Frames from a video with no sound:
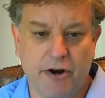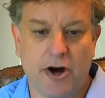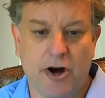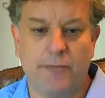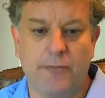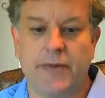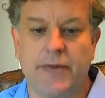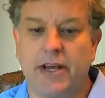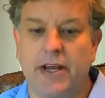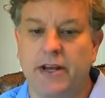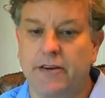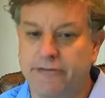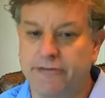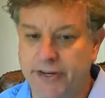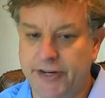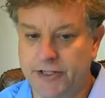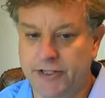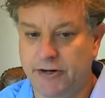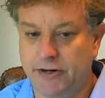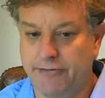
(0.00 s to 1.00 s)
from in
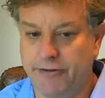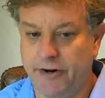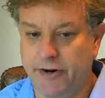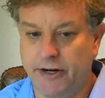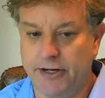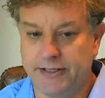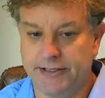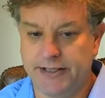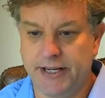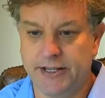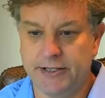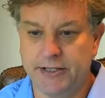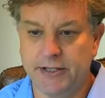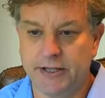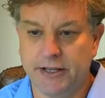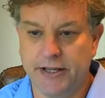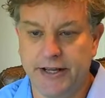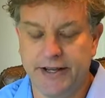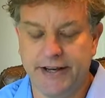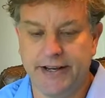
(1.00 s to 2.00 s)
vitro
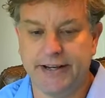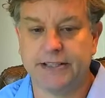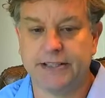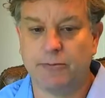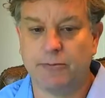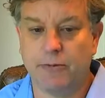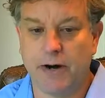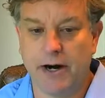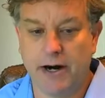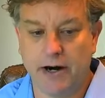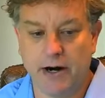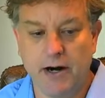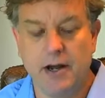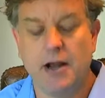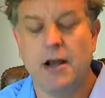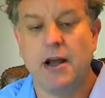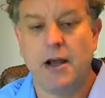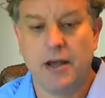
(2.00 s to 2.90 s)
fertilization clinics where